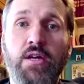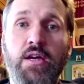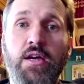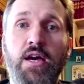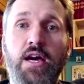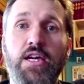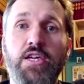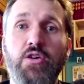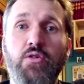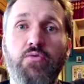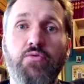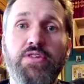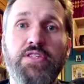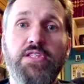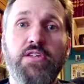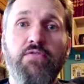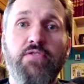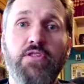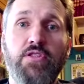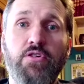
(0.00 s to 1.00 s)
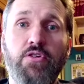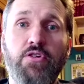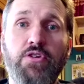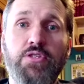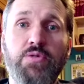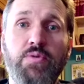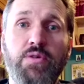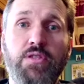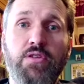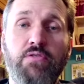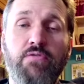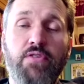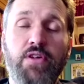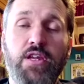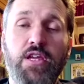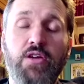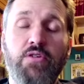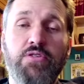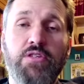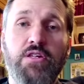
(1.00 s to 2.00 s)
You'll receive alerts when new
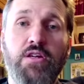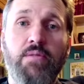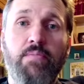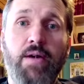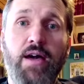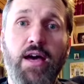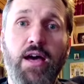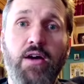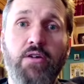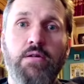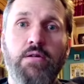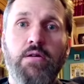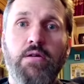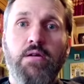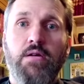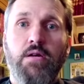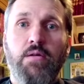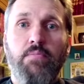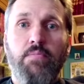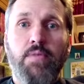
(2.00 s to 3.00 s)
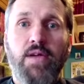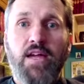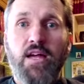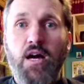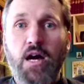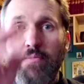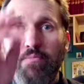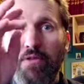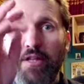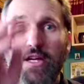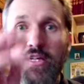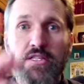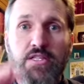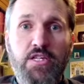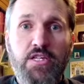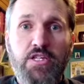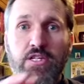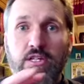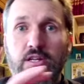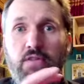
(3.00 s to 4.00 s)
videos come out. May God bless
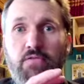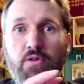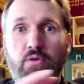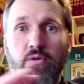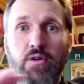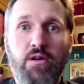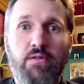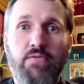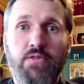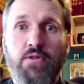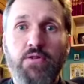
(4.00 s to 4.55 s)
each and every one of you.